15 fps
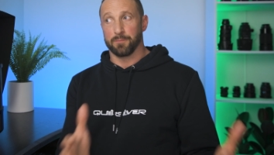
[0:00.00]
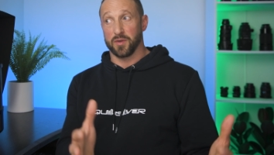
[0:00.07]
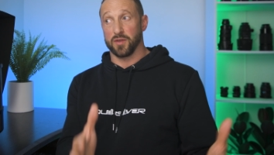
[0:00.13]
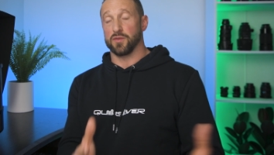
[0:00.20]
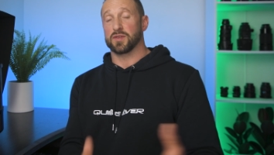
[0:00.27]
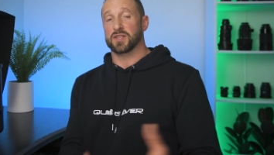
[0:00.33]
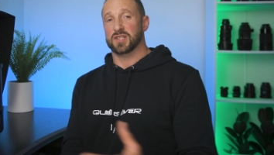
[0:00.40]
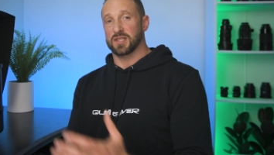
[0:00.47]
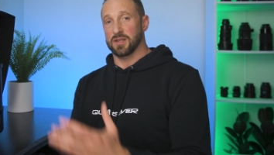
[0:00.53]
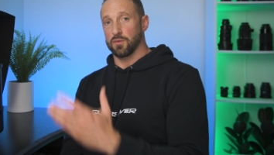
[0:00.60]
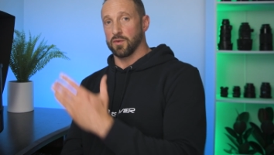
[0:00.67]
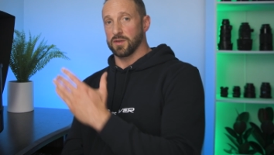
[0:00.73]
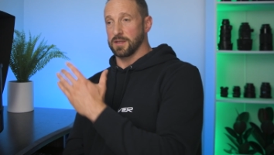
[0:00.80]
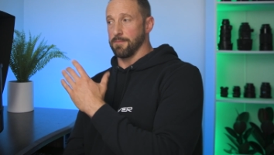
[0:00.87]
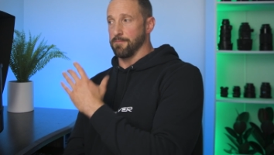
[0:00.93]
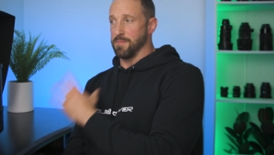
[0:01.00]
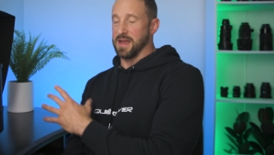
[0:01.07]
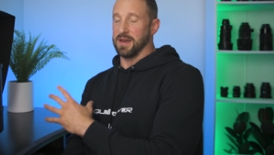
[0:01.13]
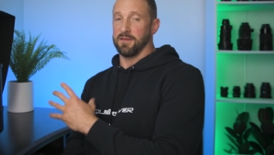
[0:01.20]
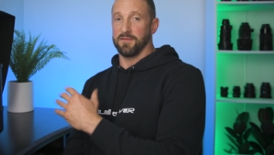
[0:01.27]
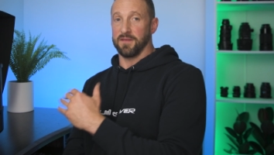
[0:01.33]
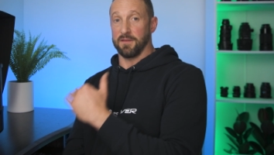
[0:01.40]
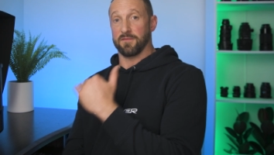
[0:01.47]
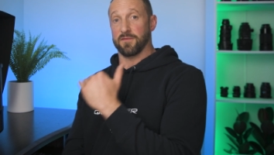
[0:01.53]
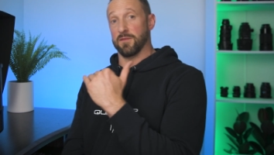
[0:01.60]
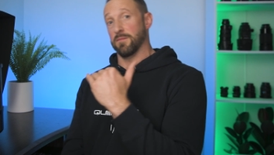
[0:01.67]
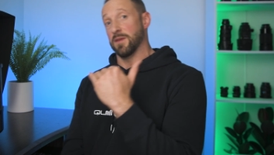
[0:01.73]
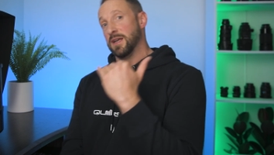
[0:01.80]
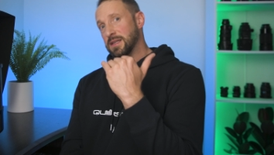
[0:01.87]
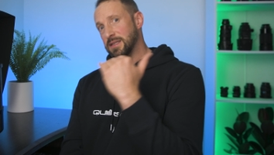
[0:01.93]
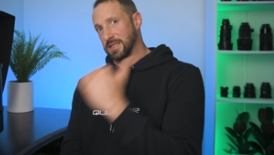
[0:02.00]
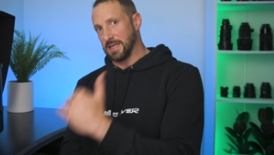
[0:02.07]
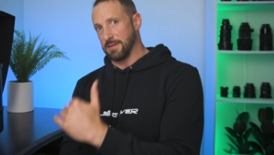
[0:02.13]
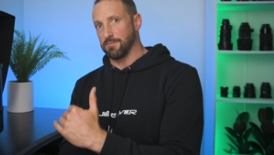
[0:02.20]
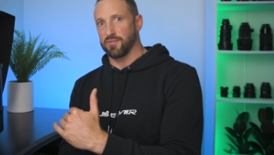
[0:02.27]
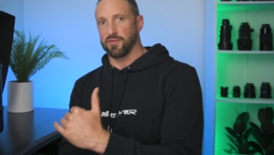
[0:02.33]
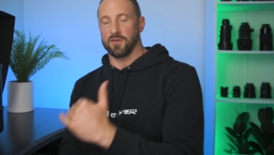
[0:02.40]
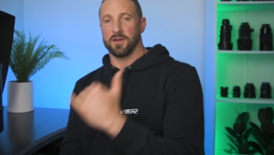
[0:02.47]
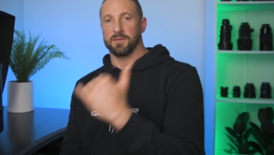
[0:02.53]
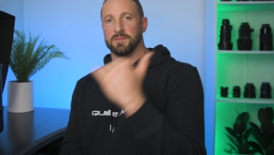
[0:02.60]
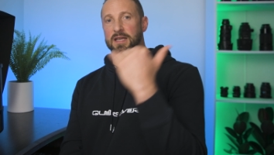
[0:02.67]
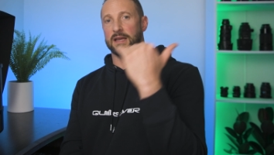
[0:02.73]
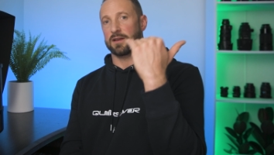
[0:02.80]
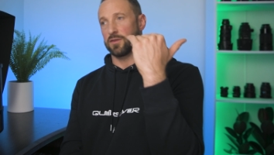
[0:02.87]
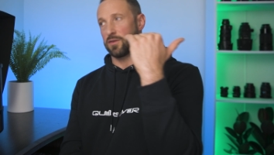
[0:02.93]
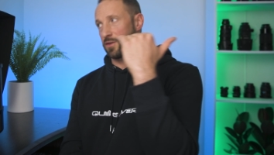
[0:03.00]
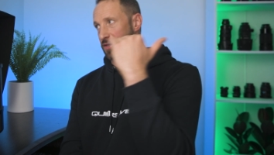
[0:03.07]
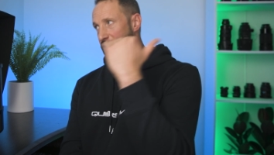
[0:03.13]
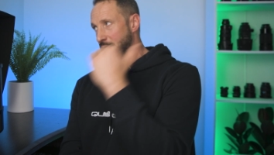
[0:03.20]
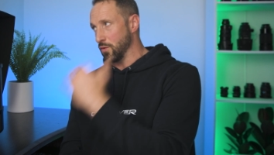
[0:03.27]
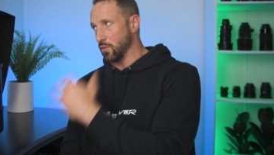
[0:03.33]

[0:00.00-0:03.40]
but you still want to benefit from DeepPRIME technology,